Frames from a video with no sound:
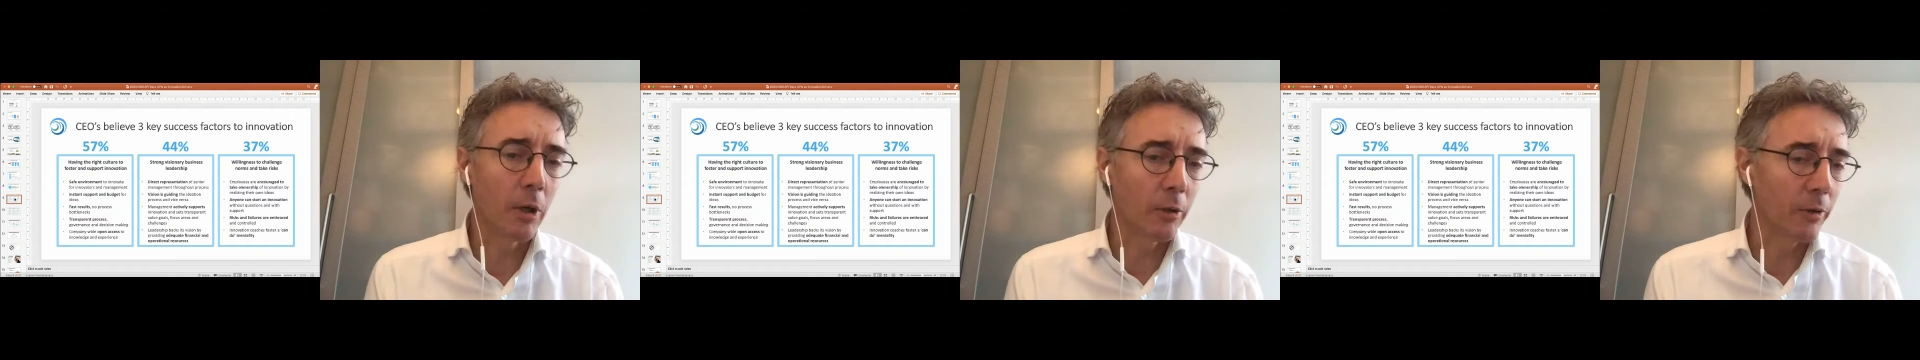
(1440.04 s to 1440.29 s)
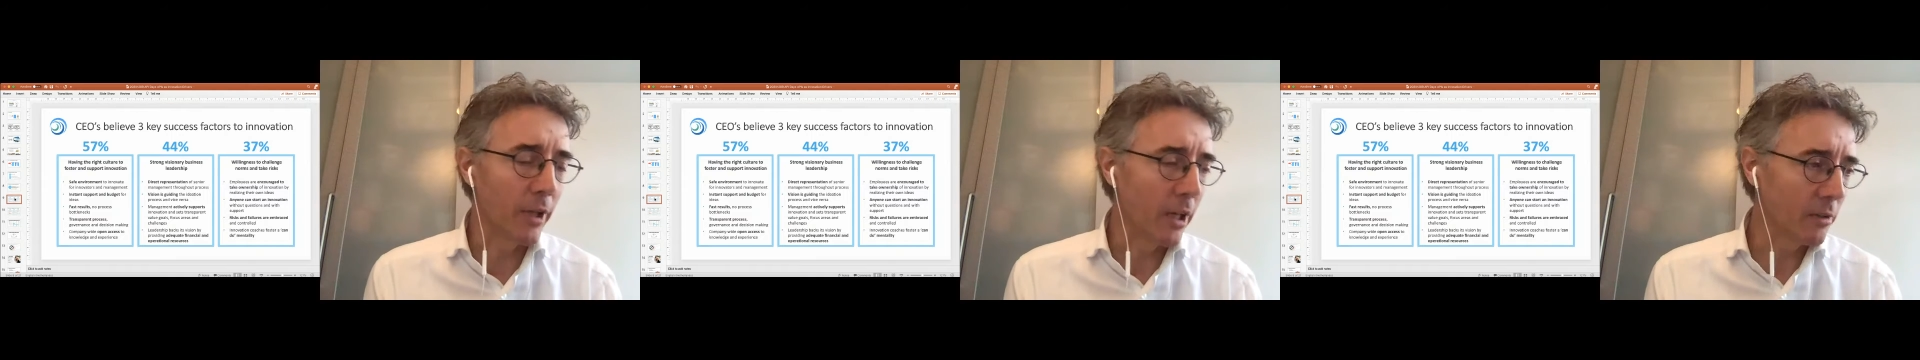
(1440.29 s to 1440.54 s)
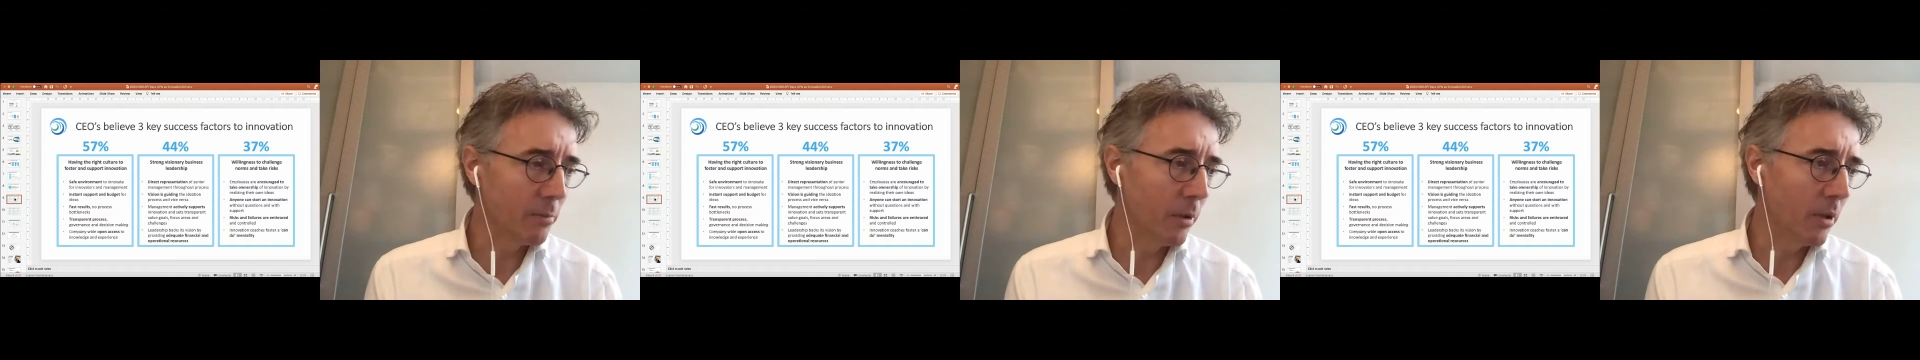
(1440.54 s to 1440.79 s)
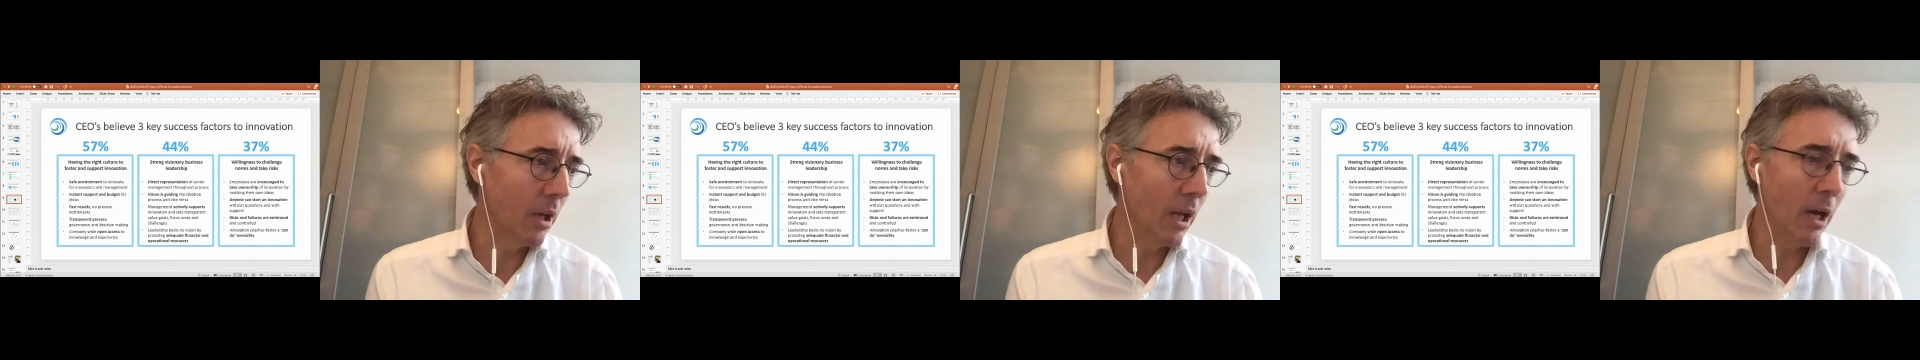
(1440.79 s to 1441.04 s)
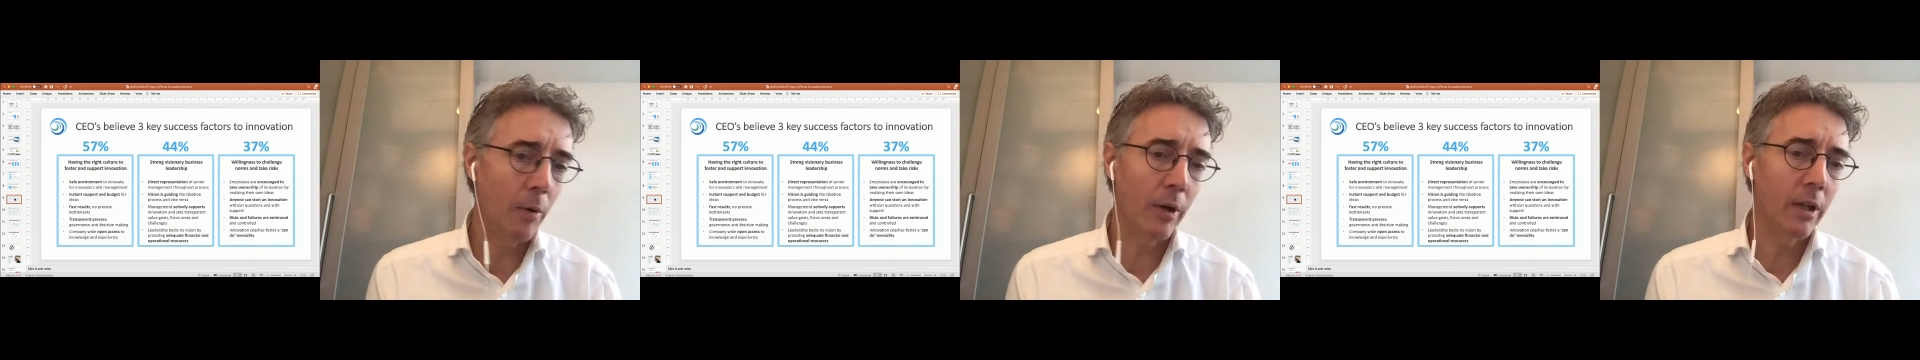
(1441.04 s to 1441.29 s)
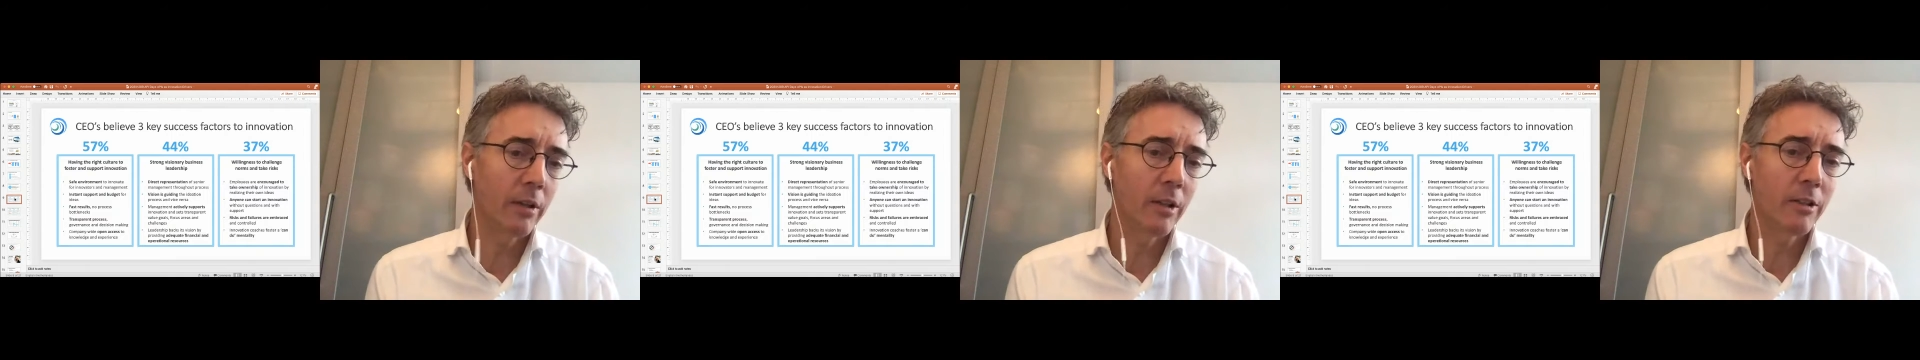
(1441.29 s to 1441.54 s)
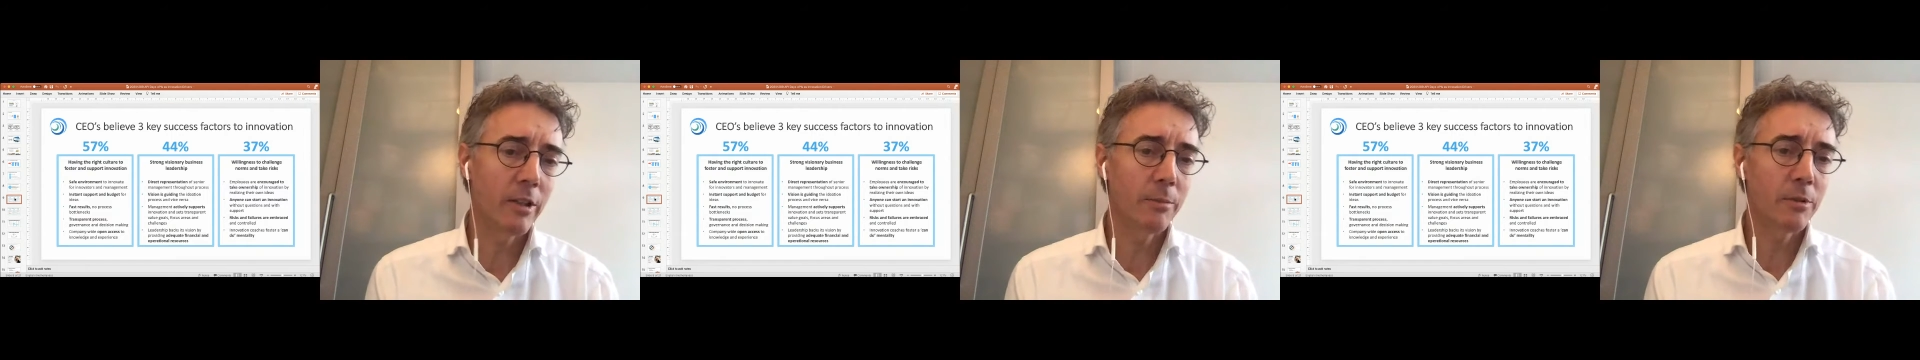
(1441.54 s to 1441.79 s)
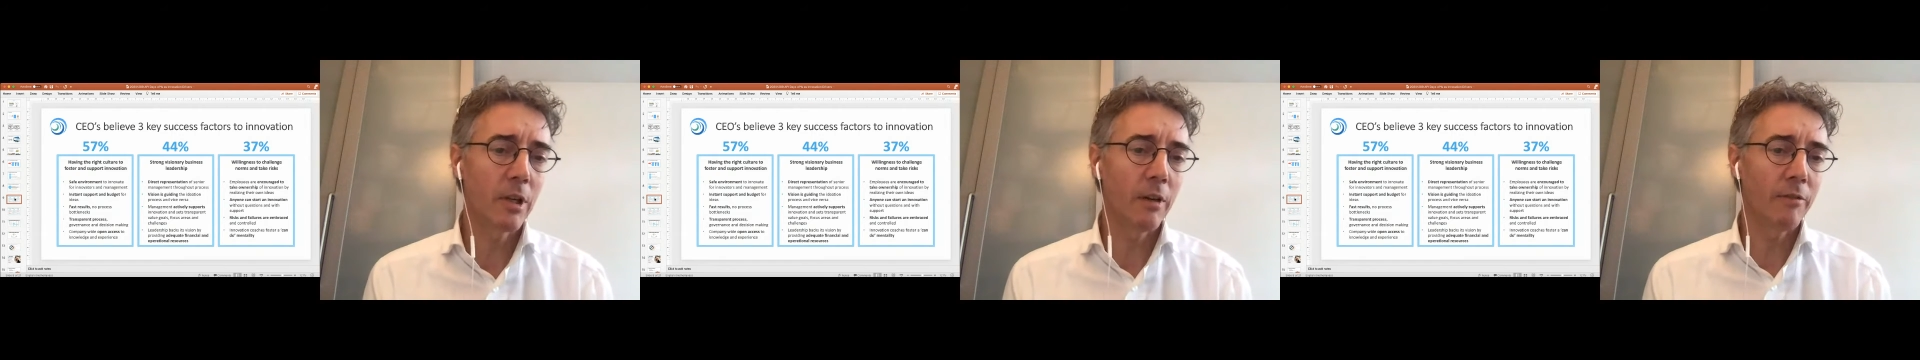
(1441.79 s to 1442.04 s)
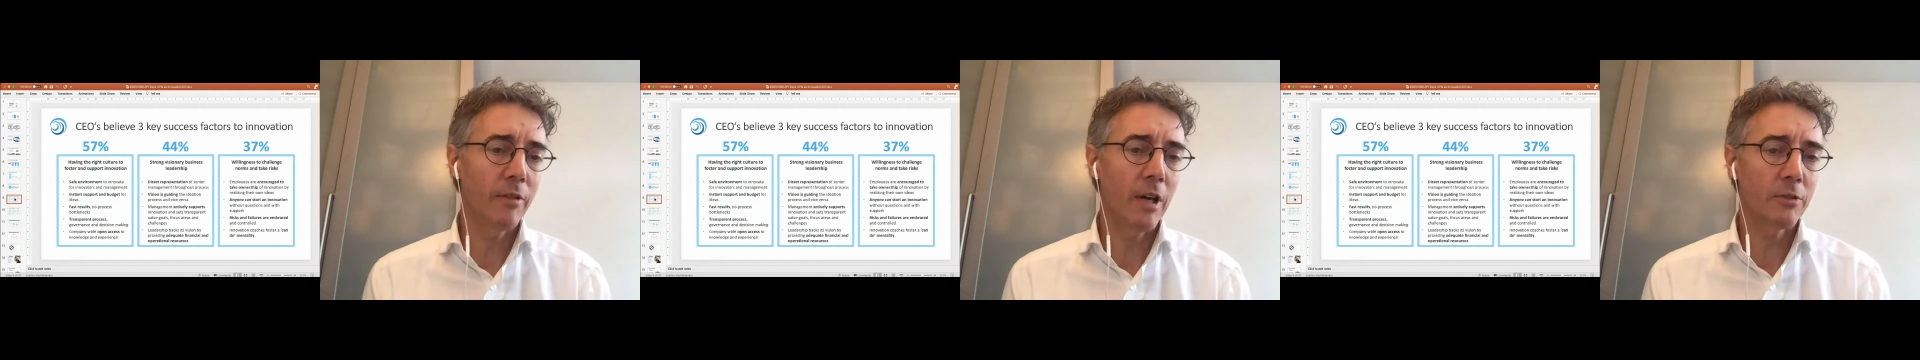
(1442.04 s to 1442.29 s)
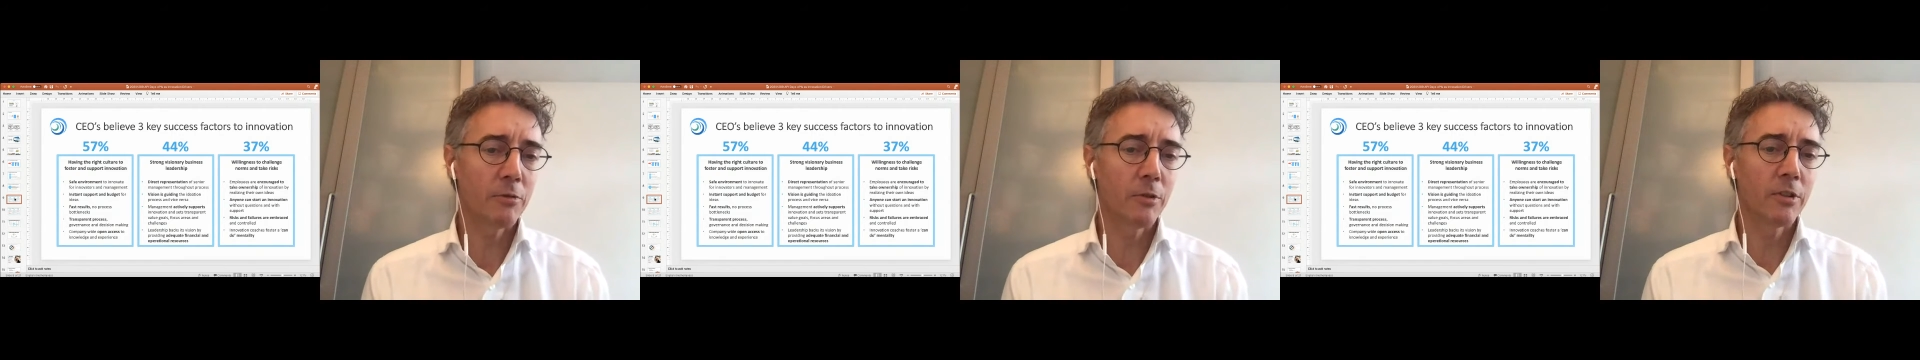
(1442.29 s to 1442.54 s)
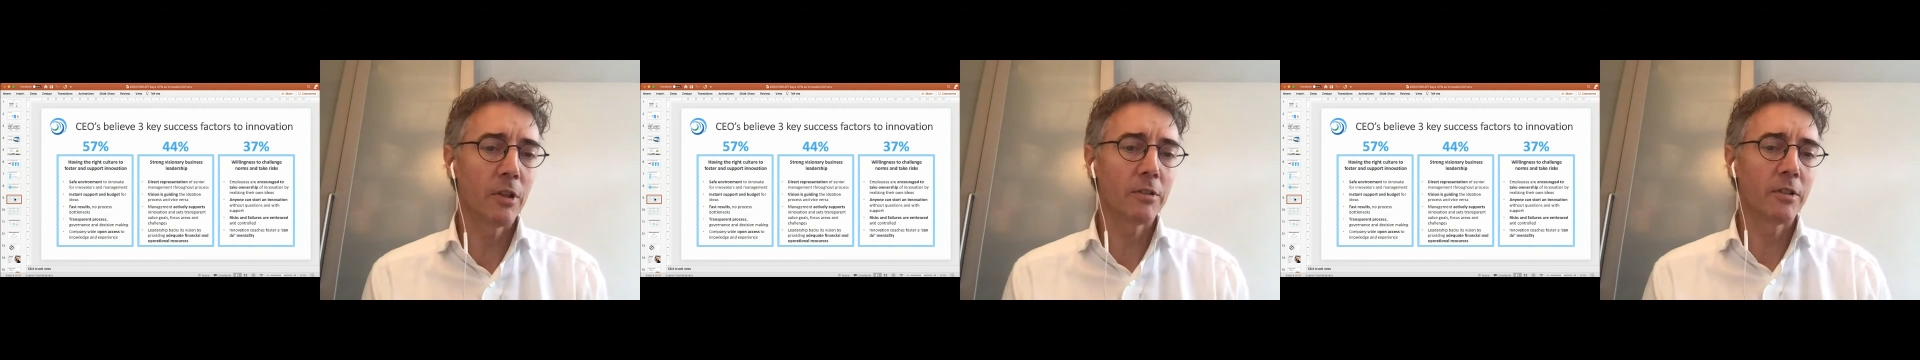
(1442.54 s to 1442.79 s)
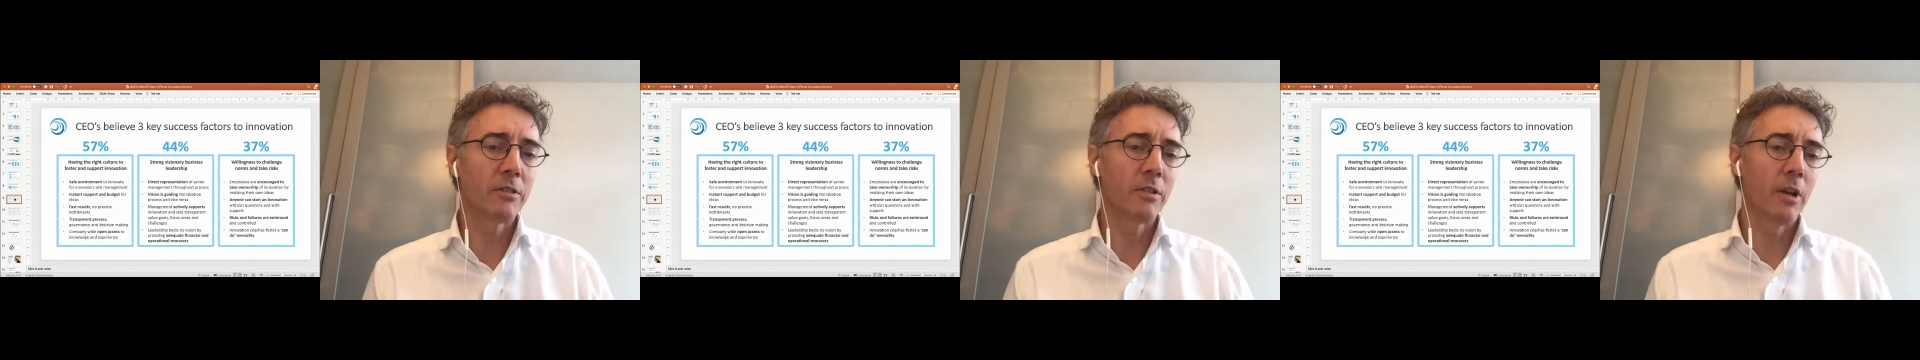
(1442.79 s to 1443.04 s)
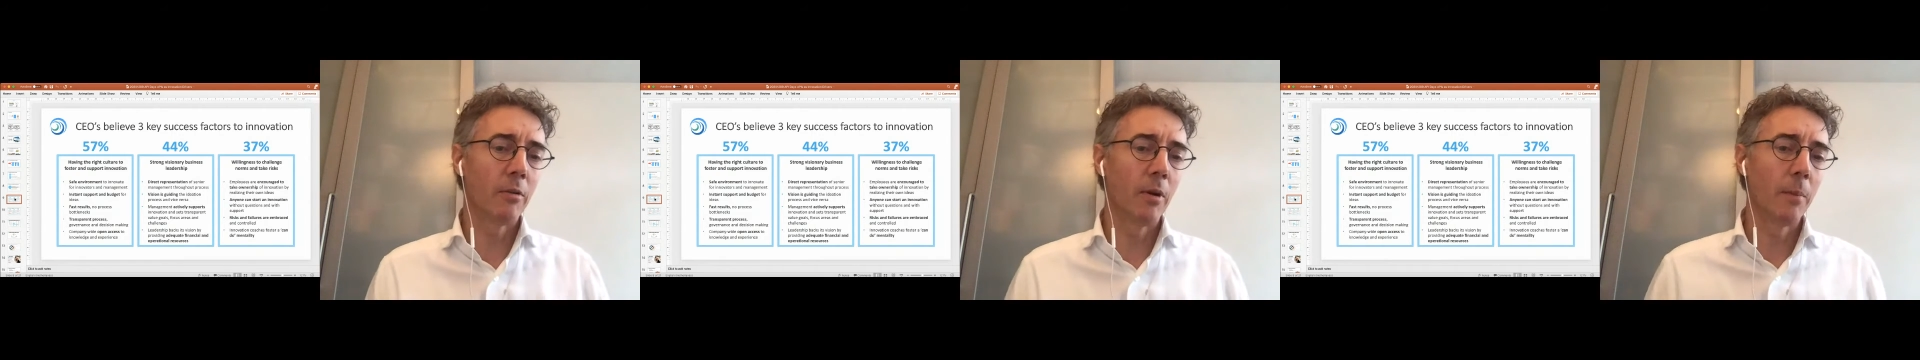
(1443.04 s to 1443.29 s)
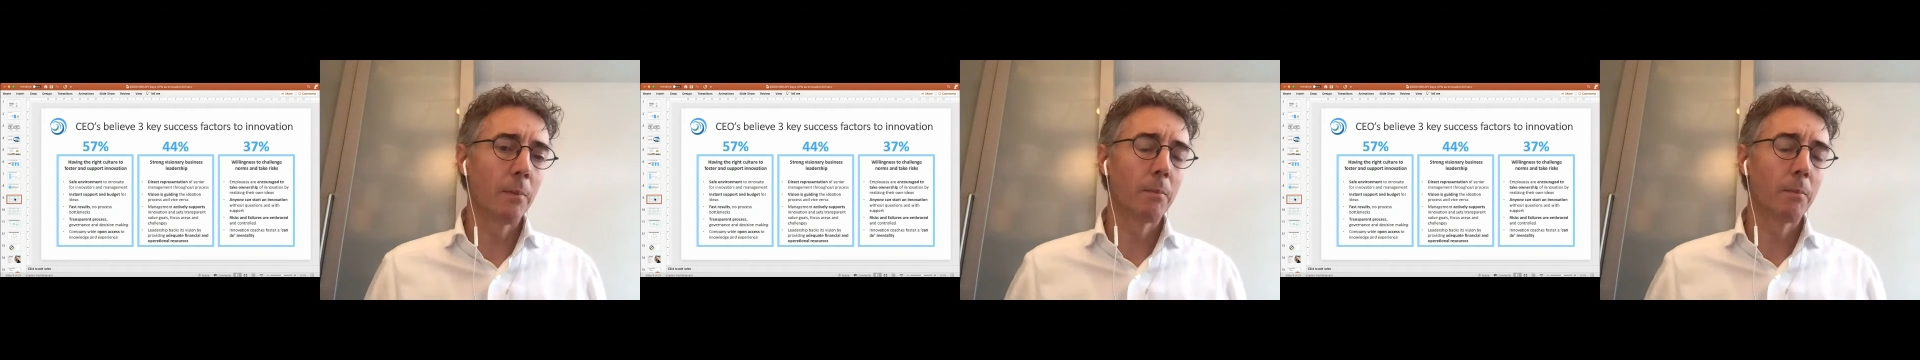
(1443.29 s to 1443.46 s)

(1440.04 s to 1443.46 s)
bottlenecks, but allowing the teams to get fast results, etc.